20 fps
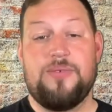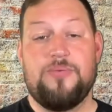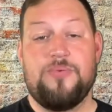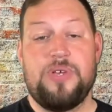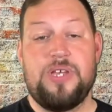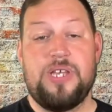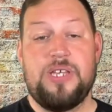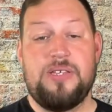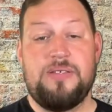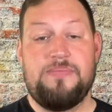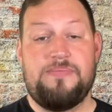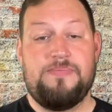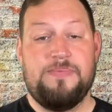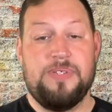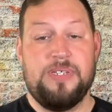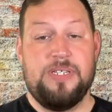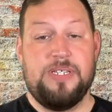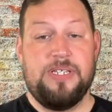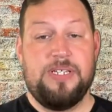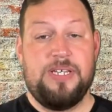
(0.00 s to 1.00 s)

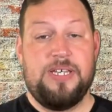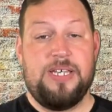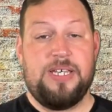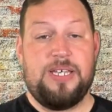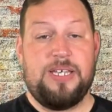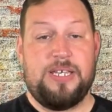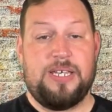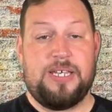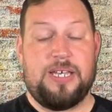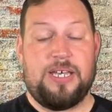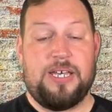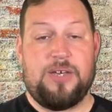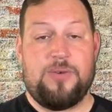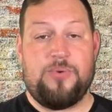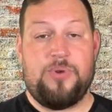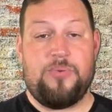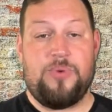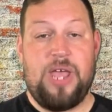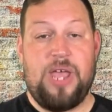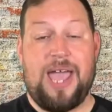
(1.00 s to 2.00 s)

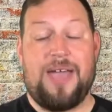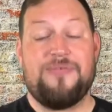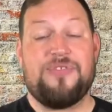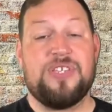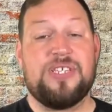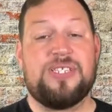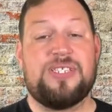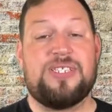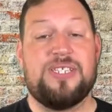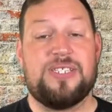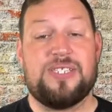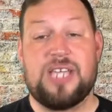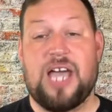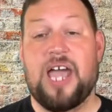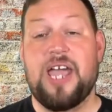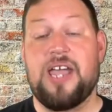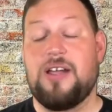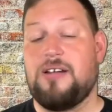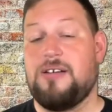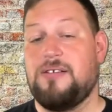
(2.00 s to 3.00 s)
When we have this
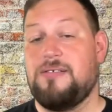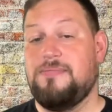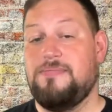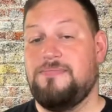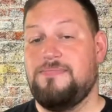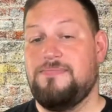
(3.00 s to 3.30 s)
desire